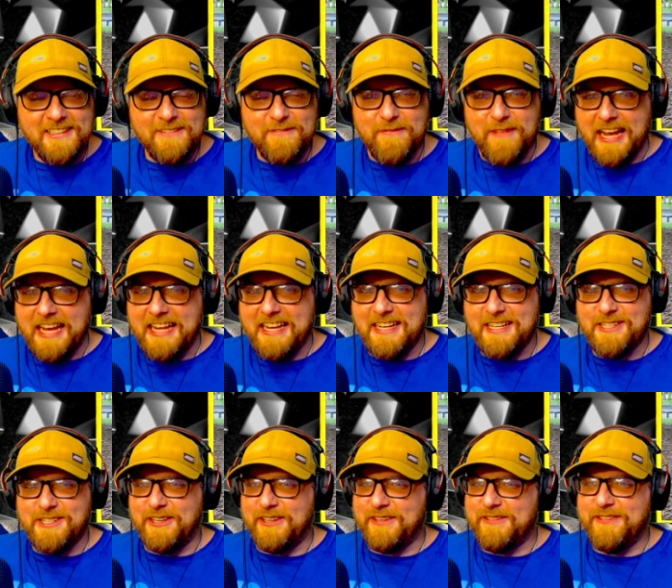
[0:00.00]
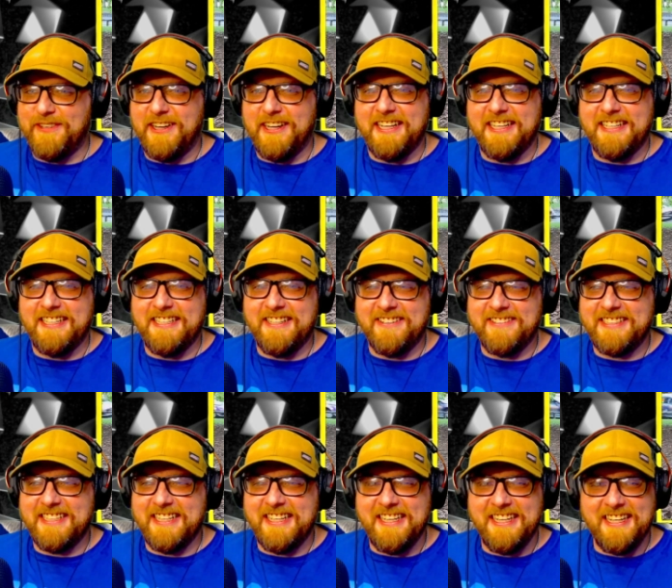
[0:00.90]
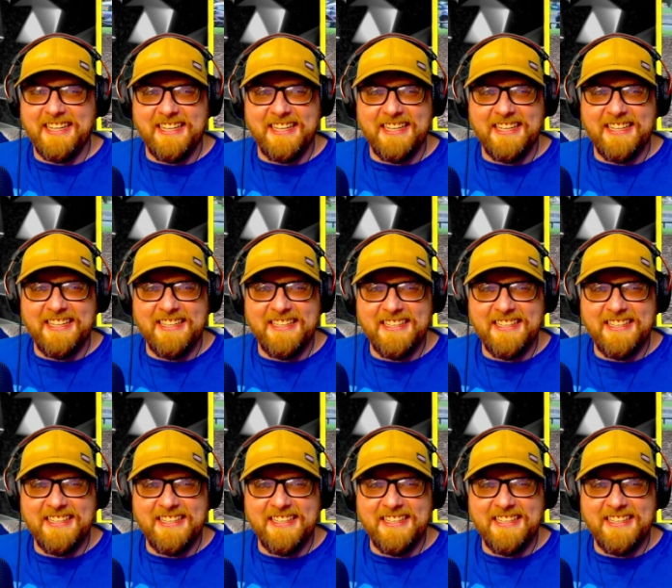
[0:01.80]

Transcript: Man, these look fun, don't they?